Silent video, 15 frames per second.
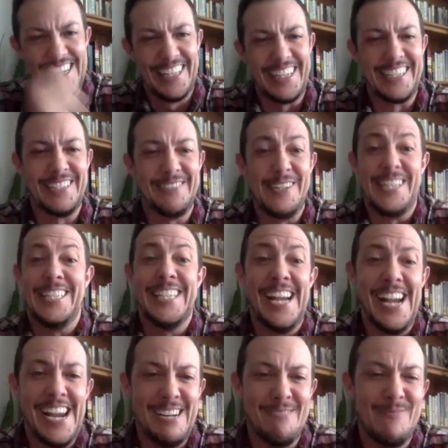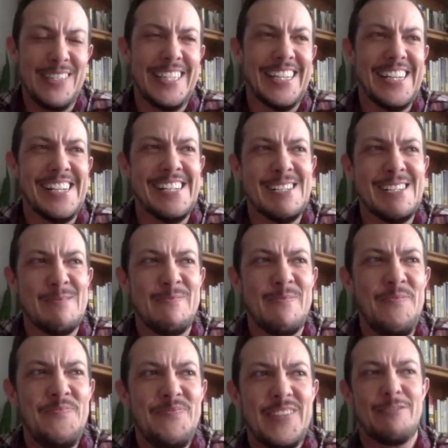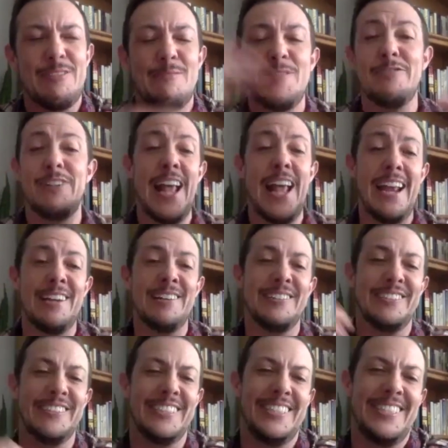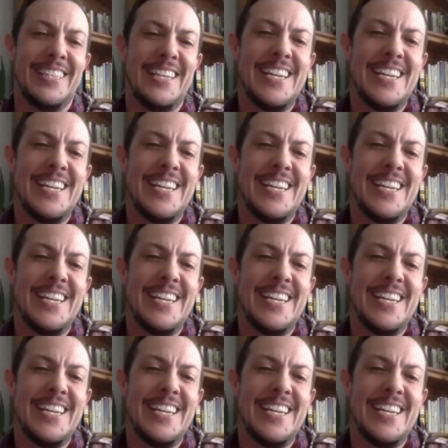like 20 times from different angles.